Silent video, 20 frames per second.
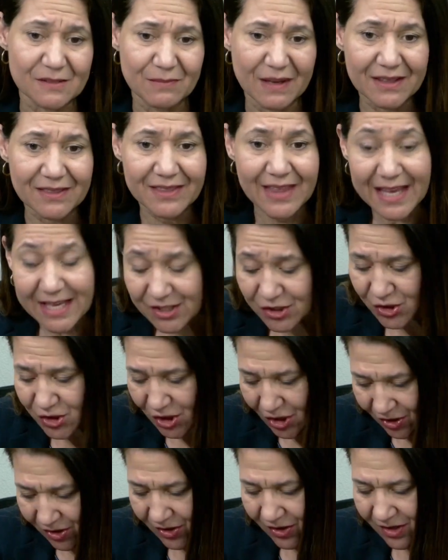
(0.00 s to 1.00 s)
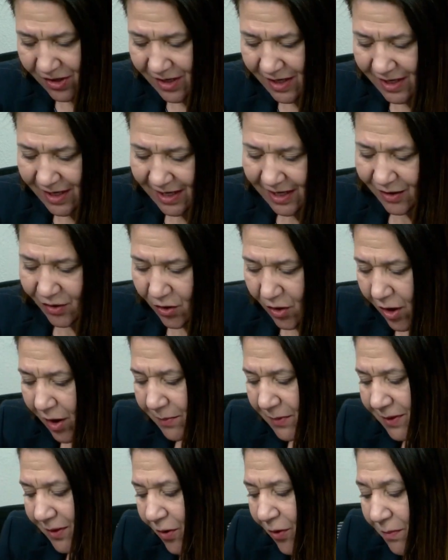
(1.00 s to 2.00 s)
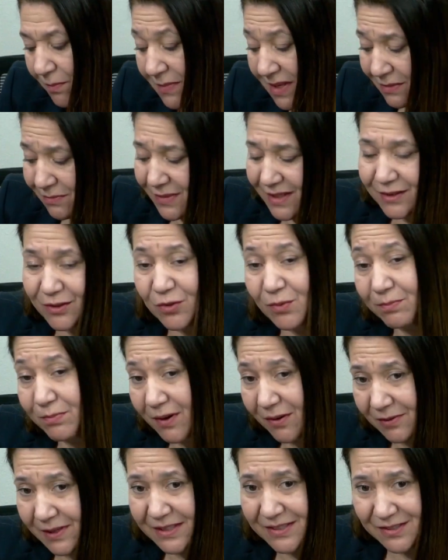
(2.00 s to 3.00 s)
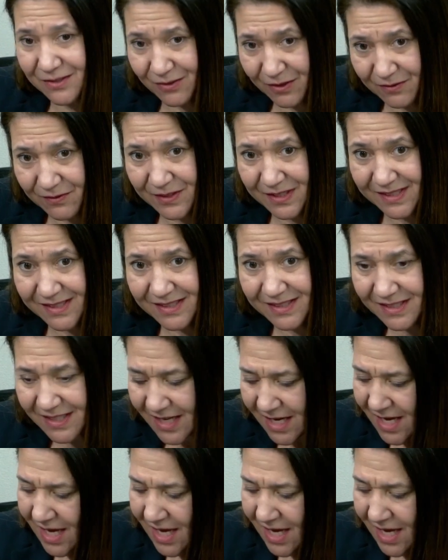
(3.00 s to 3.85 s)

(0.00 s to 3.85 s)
but they share a common commitment to public service